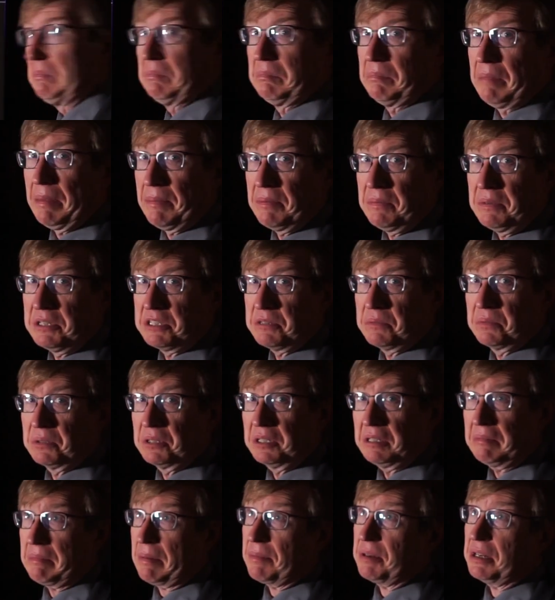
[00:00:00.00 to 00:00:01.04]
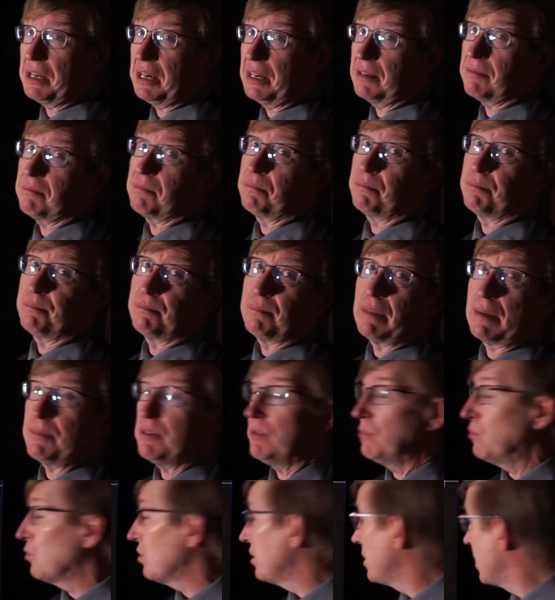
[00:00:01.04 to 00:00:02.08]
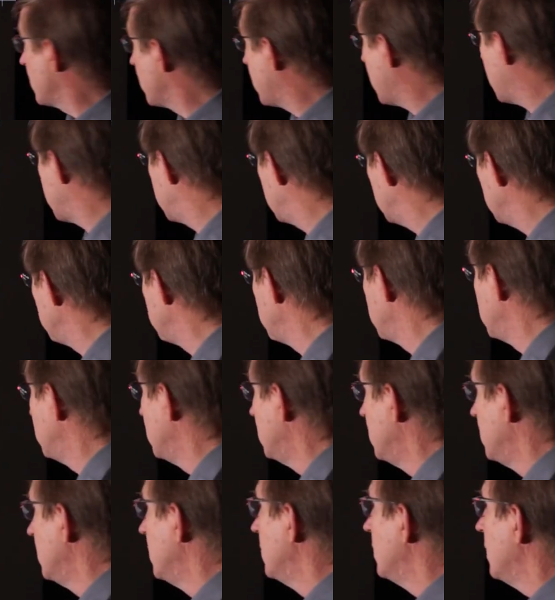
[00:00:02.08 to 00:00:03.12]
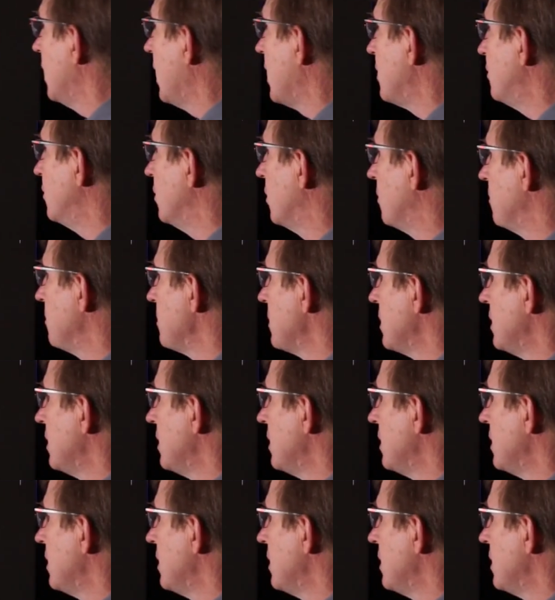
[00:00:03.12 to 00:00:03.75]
Maybe we should worry, maybe not. Maybe worrying can't help. I don't know.